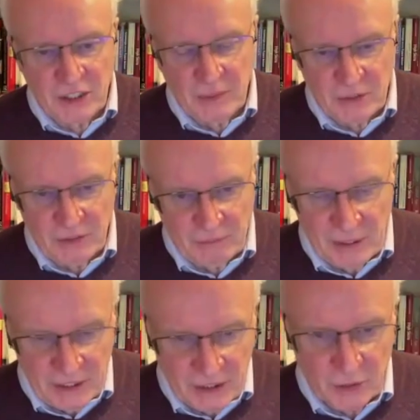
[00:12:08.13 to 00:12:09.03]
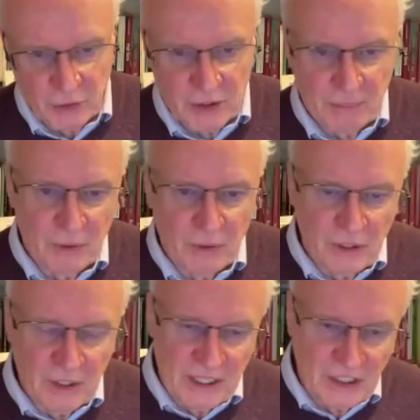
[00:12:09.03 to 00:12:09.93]
in terms of political
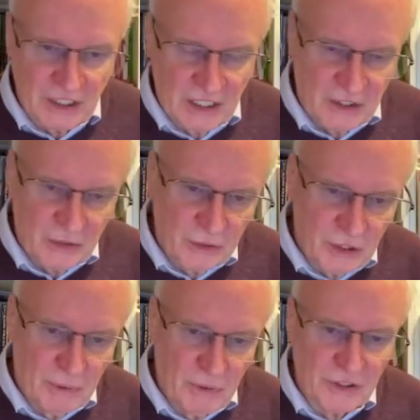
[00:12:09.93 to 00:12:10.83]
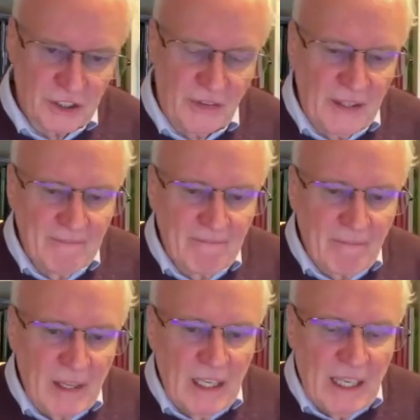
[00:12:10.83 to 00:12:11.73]
support and educational support. So that
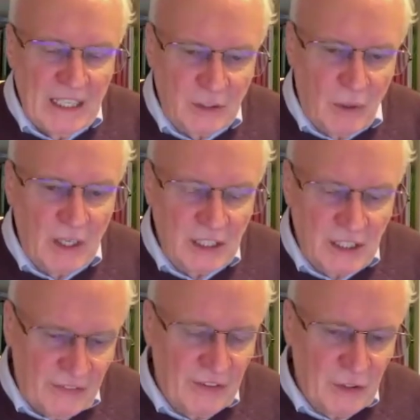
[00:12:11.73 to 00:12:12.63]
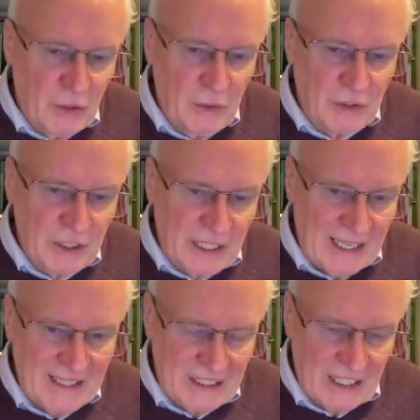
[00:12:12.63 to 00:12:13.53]
it's quite difficult to
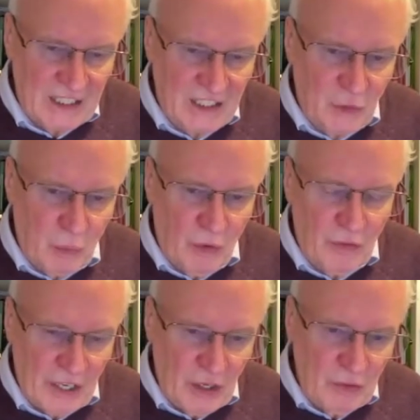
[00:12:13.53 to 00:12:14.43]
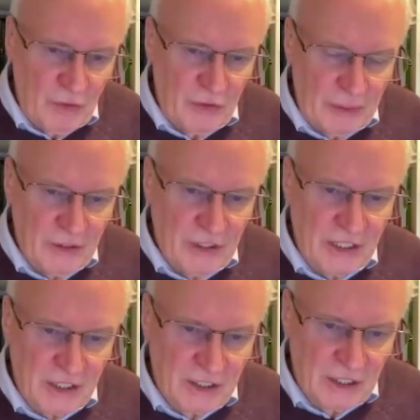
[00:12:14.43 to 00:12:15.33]
get a sense of what the overview
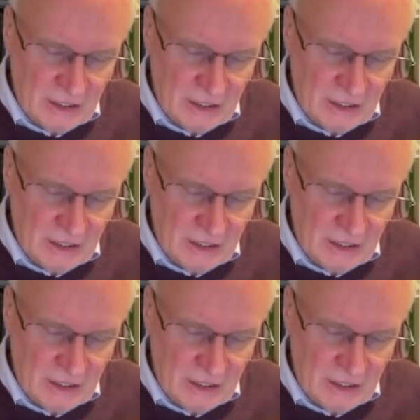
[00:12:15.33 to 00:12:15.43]
is.